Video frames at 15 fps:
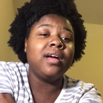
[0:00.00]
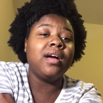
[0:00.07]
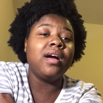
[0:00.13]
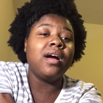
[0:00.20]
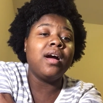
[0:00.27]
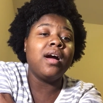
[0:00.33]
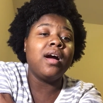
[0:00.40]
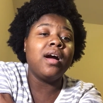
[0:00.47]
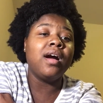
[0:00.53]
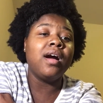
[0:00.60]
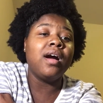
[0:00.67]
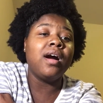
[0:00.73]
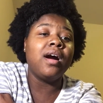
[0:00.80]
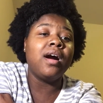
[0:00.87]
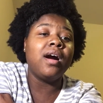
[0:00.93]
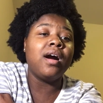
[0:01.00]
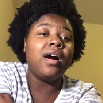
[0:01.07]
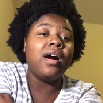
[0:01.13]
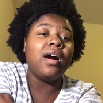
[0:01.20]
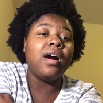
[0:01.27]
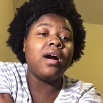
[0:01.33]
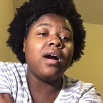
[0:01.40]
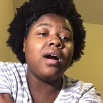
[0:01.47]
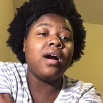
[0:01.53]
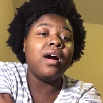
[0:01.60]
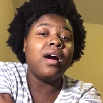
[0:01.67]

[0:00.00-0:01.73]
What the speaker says: No one is speaking in this clip.